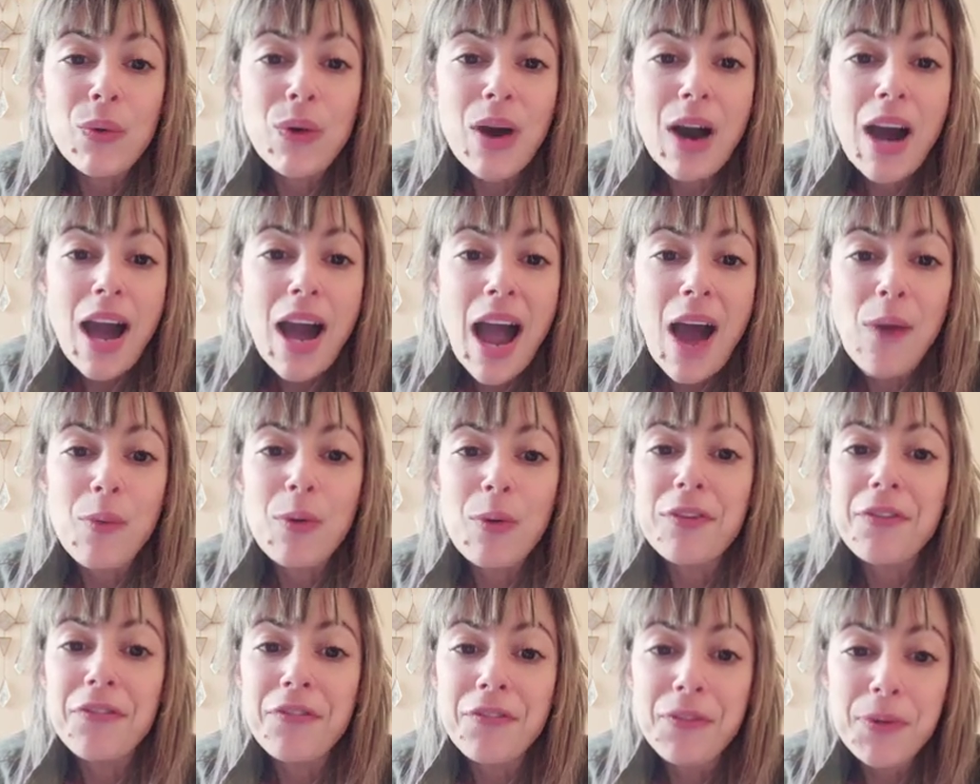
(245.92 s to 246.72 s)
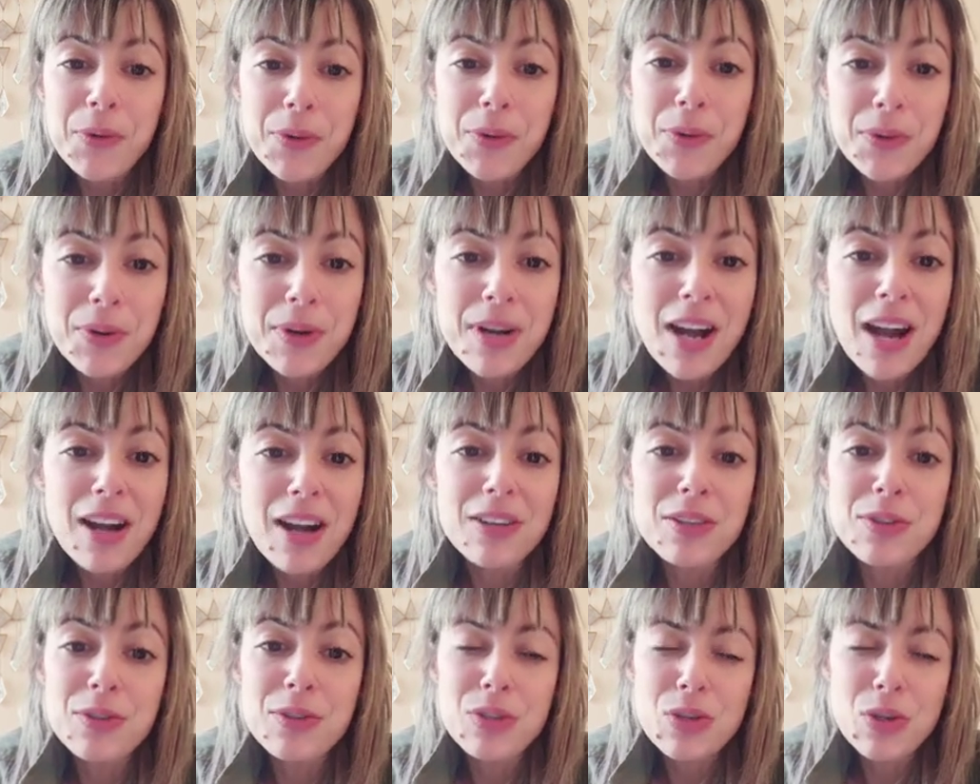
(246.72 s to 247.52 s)
Our food, our
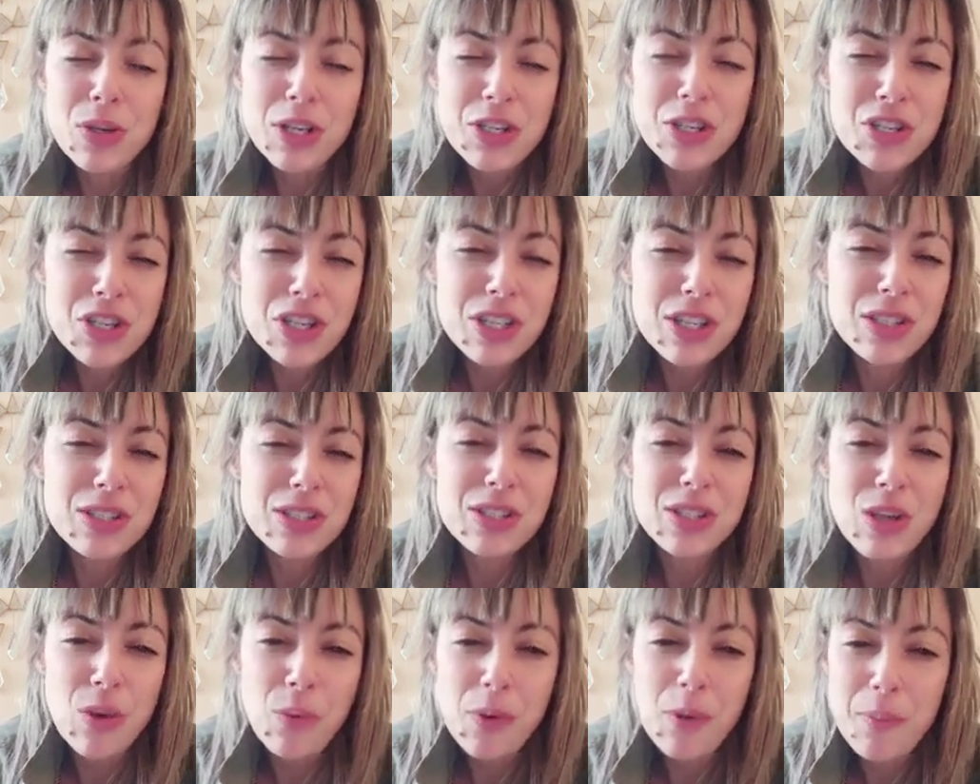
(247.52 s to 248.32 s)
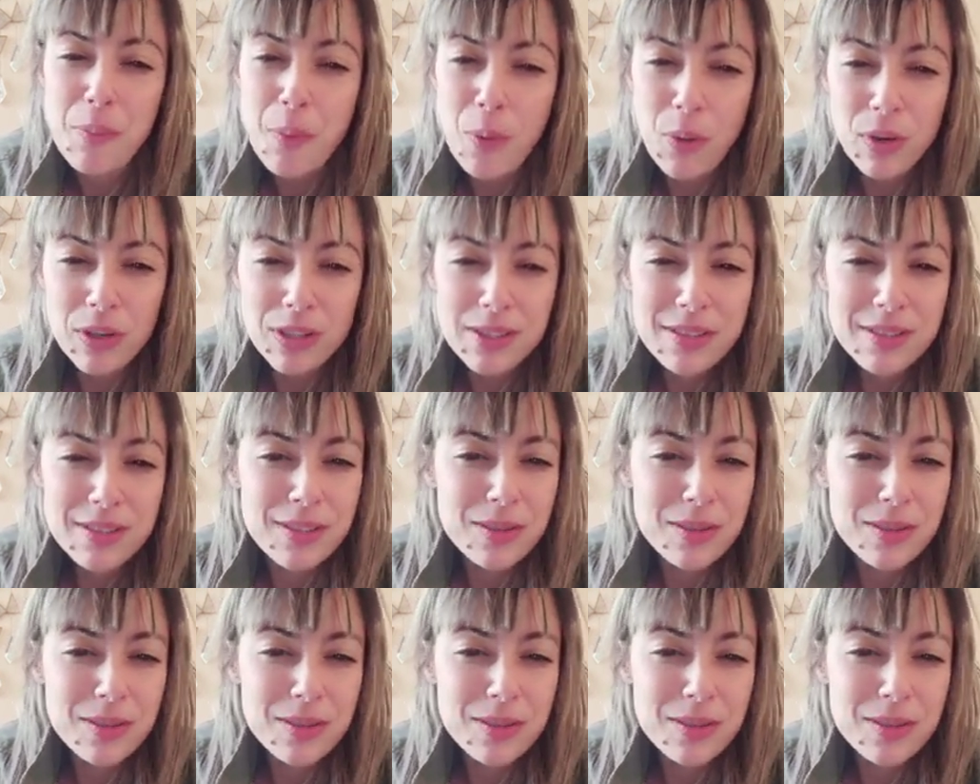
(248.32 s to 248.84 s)
nutrition is so important.